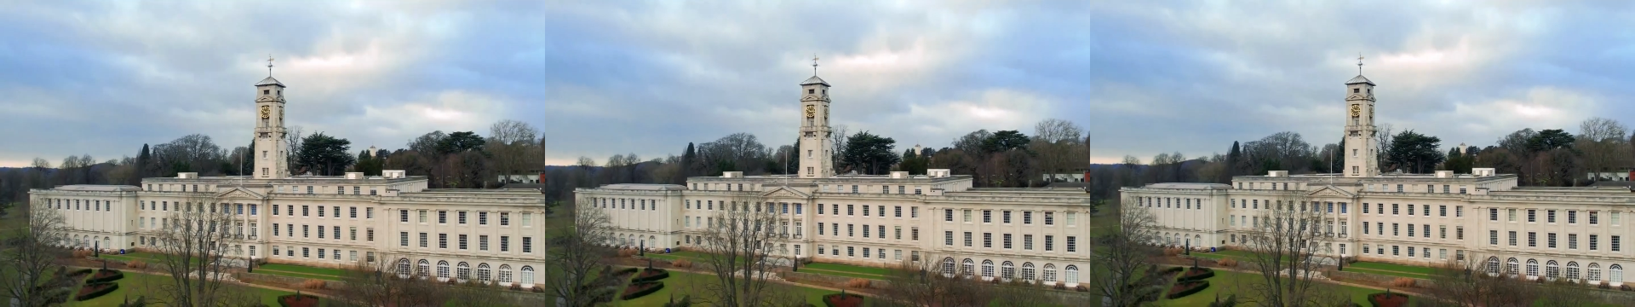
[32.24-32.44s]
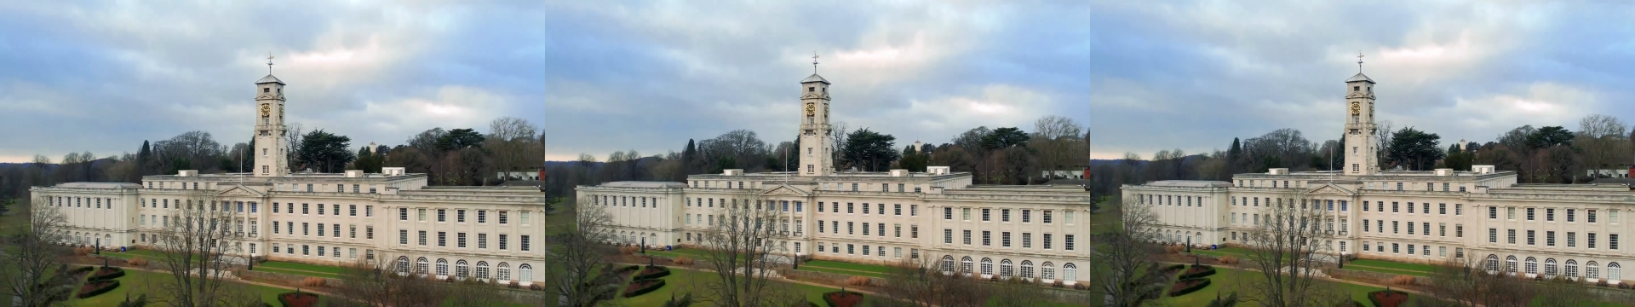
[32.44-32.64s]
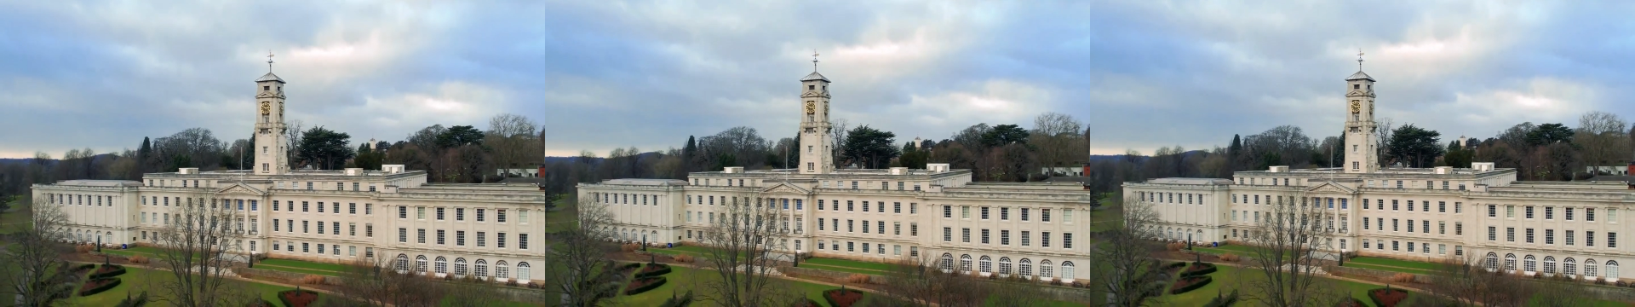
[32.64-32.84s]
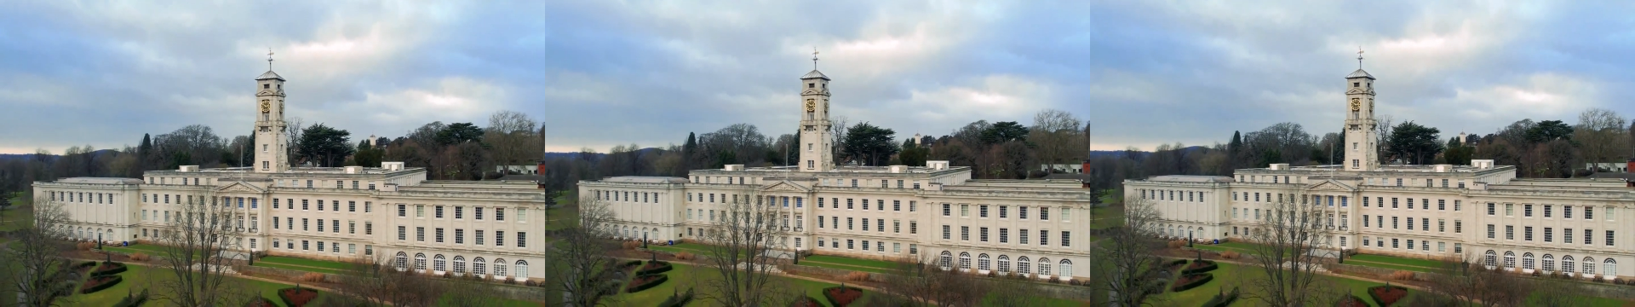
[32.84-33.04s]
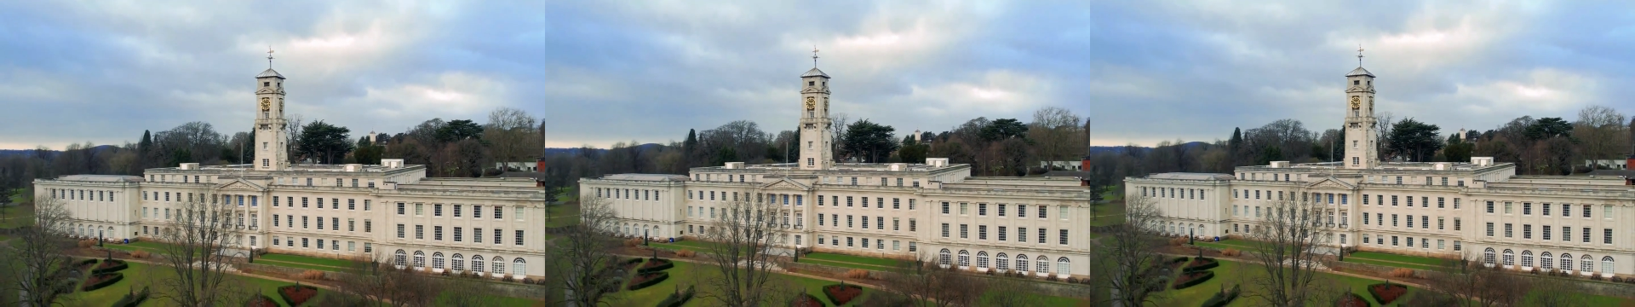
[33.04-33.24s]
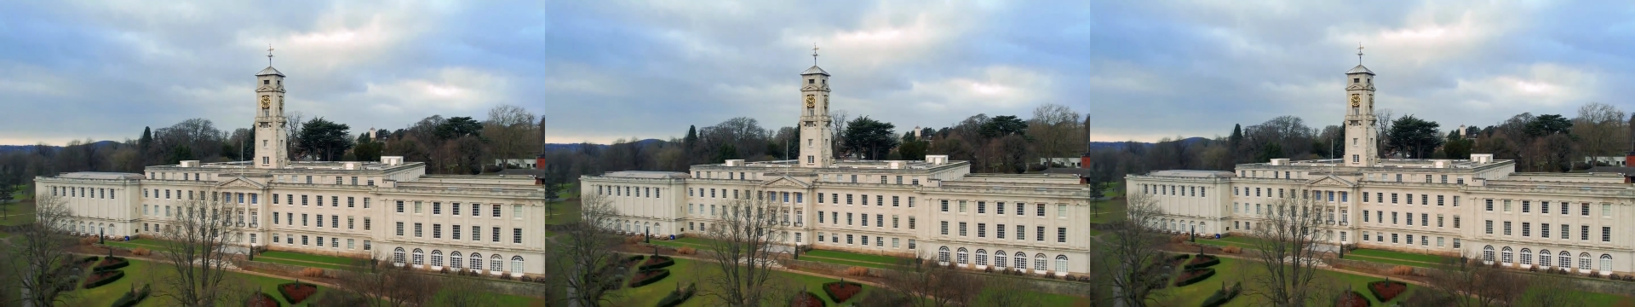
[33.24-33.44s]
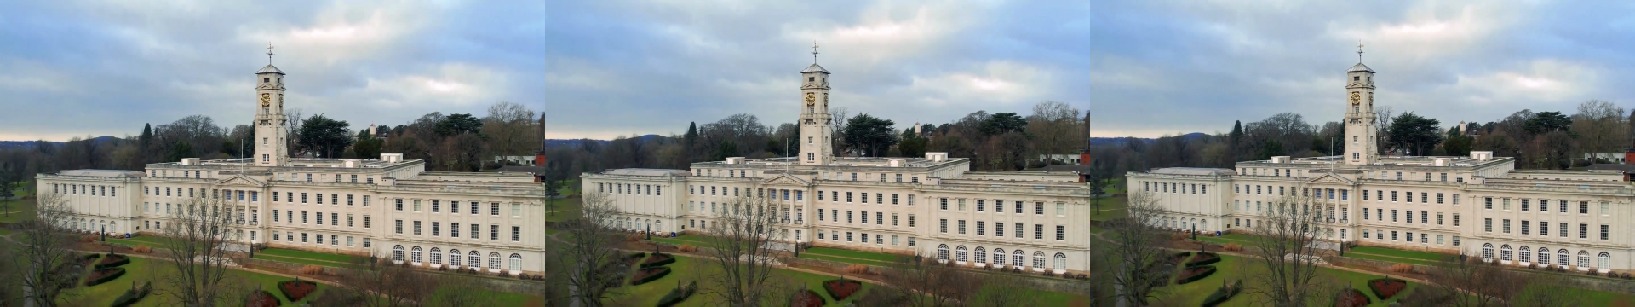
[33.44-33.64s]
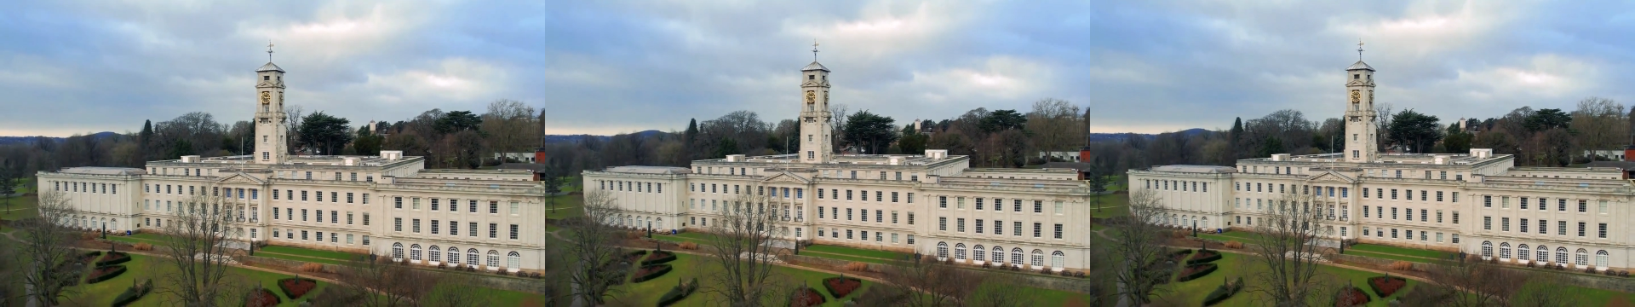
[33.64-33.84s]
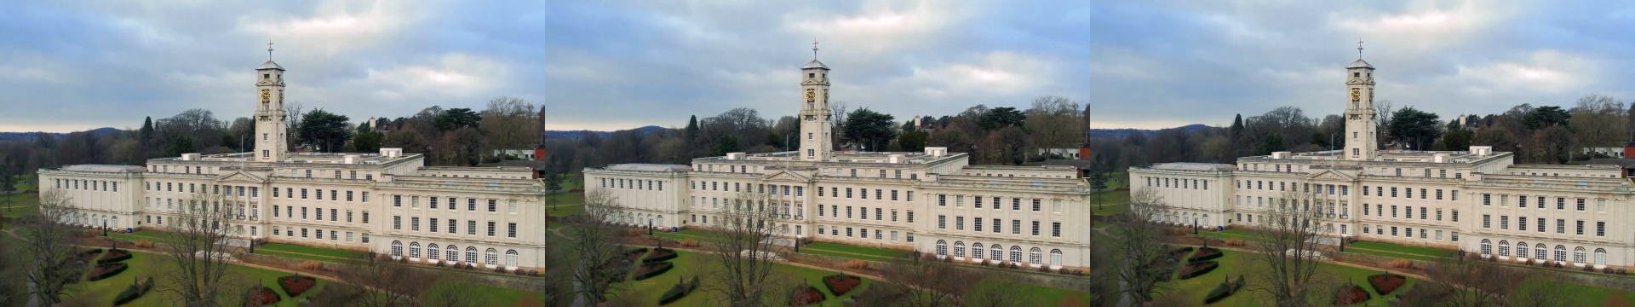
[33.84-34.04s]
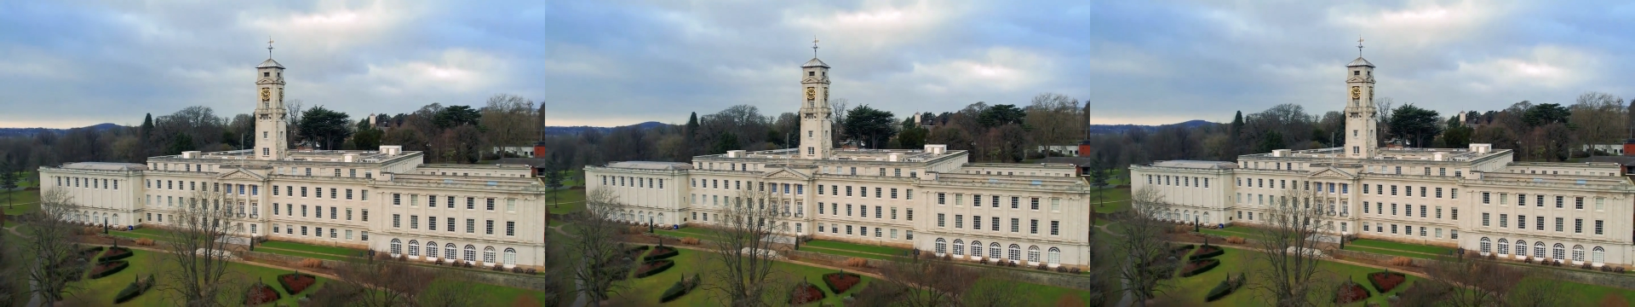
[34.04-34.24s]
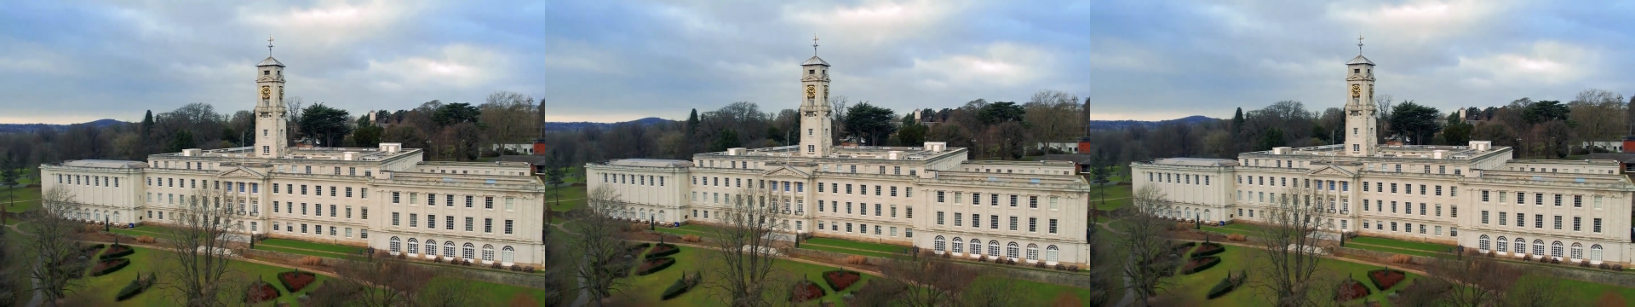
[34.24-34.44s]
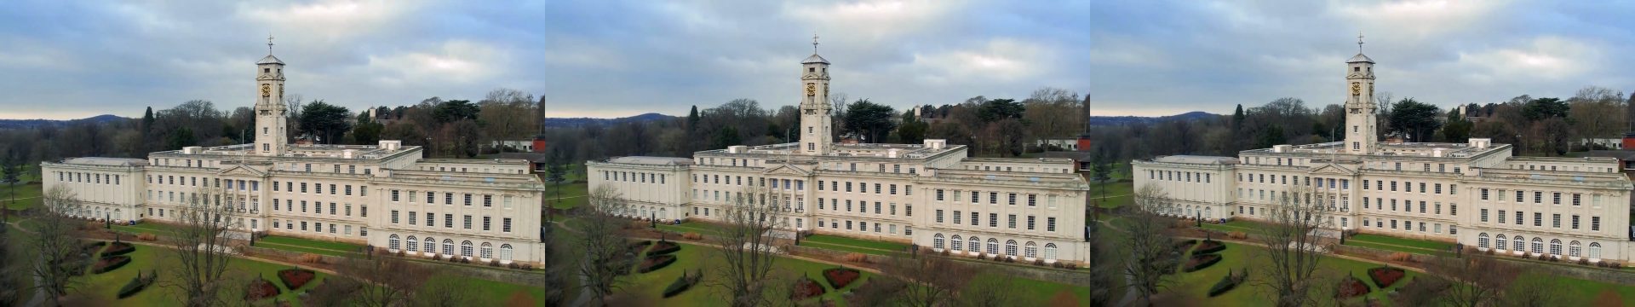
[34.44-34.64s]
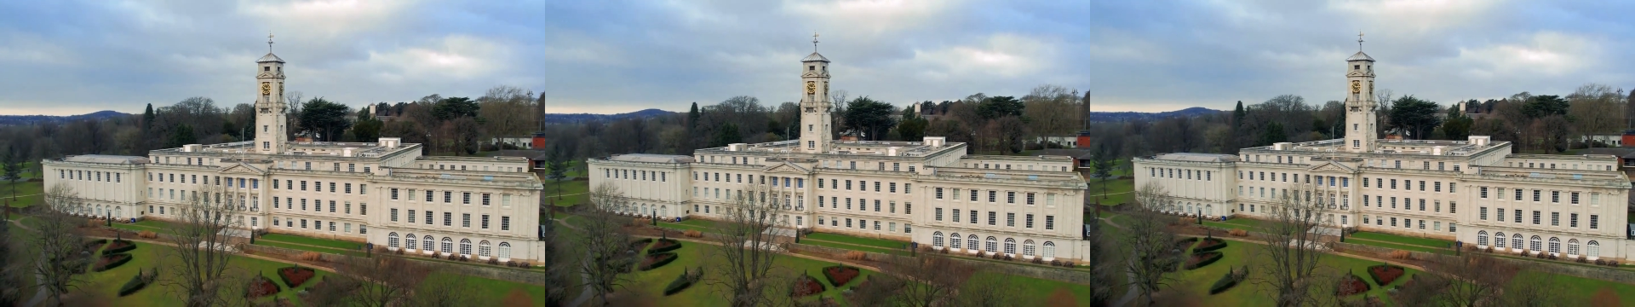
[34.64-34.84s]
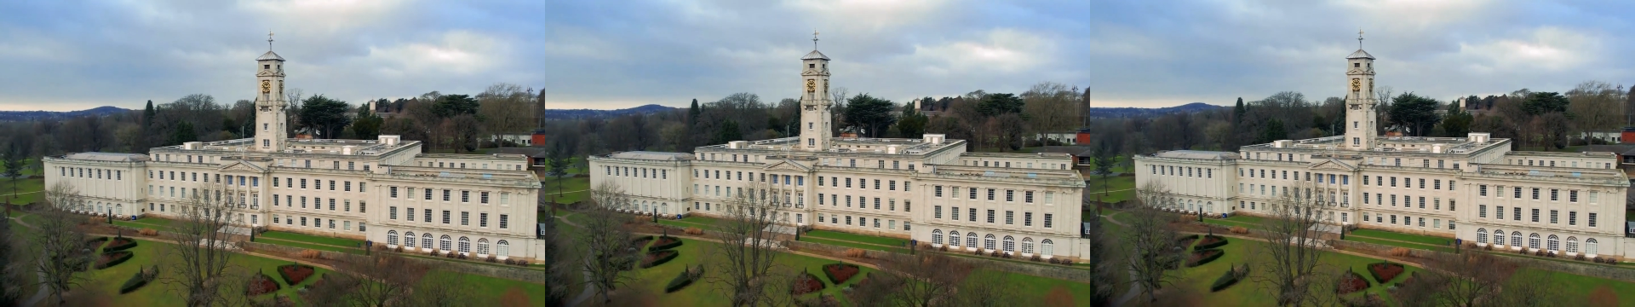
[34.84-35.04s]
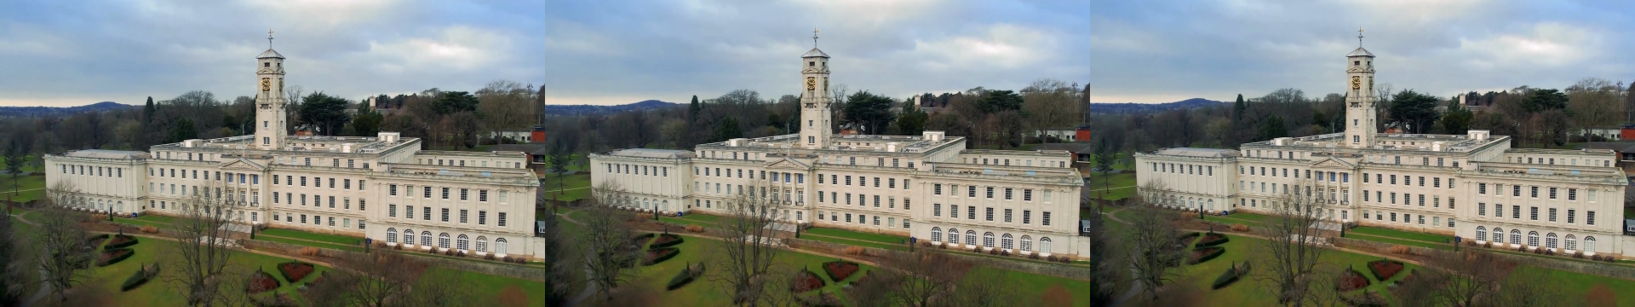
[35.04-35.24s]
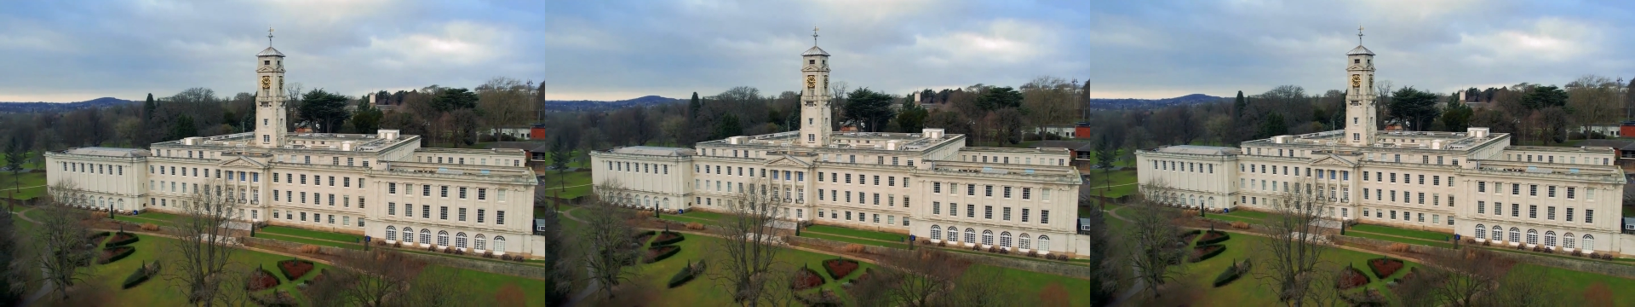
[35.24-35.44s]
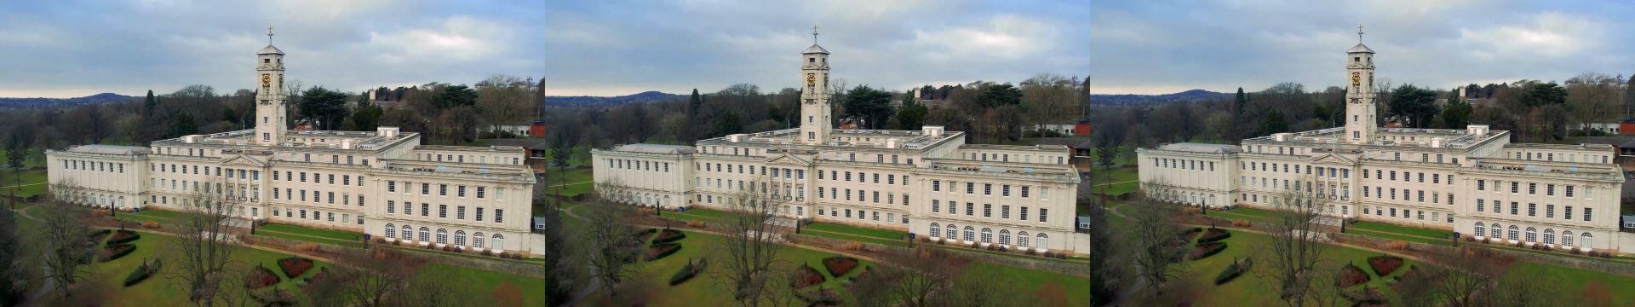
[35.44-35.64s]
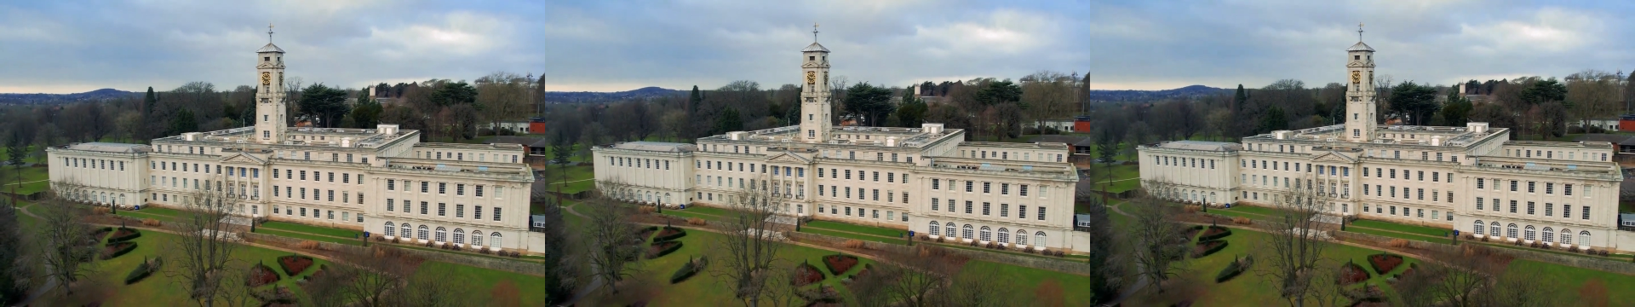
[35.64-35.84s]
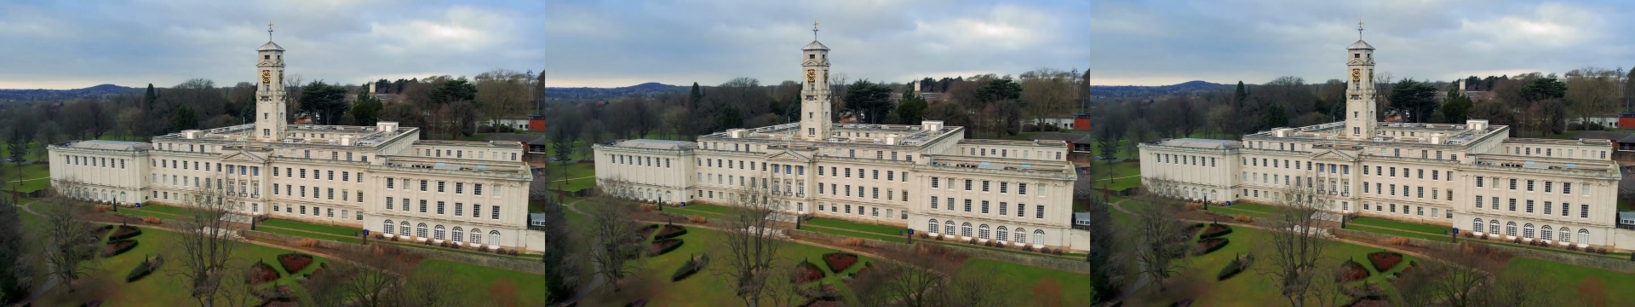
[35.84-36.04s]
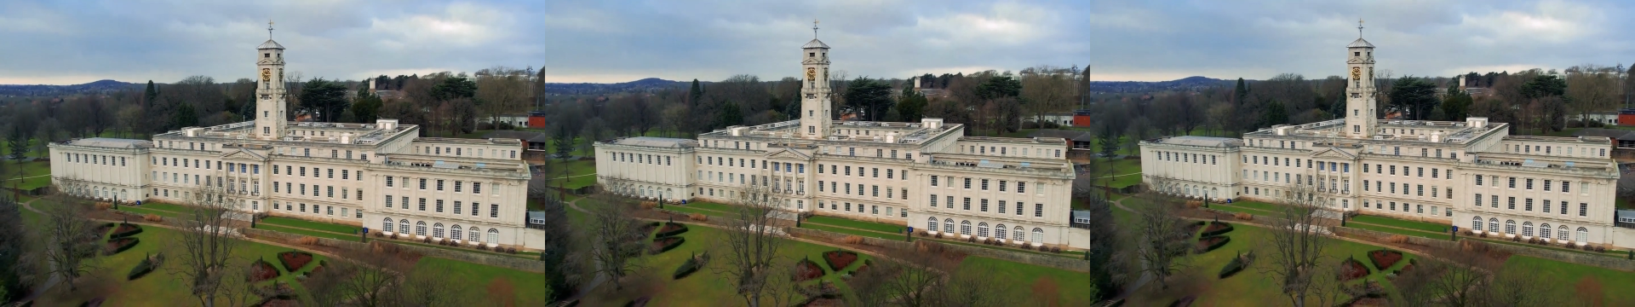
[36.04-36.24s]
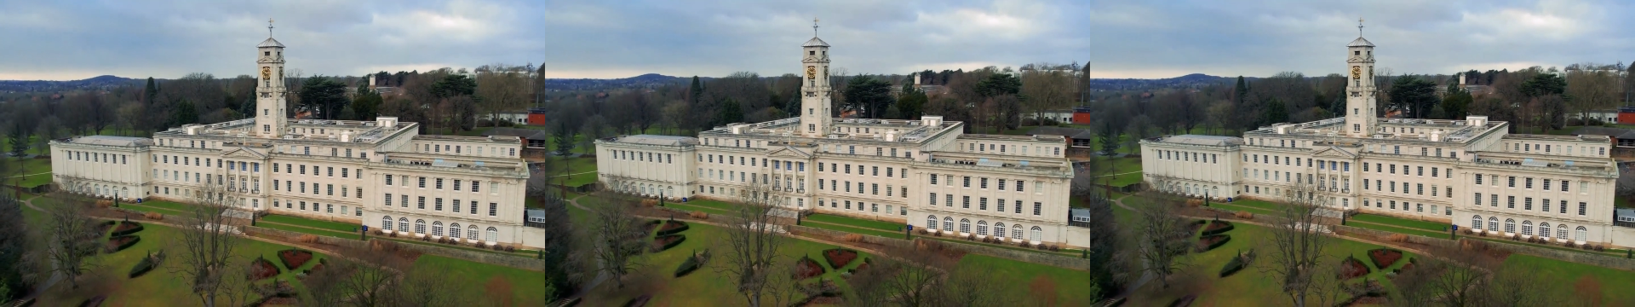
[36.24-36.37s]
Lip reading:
Nobody's mouth can be seen.